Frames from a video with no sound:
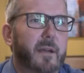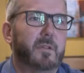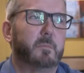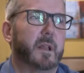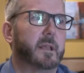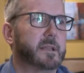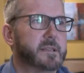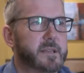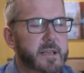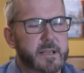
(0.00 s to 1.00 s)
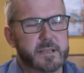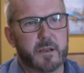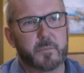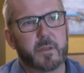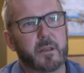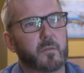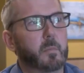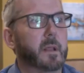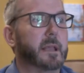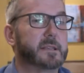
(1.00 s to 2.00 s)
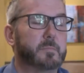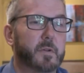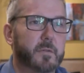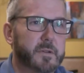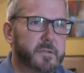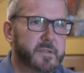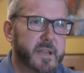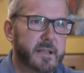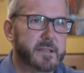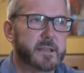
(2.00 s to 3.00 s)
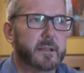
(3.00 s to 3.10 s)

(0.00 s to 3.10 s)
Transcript: Everybody gets to taste something, everybody gets to put their two cents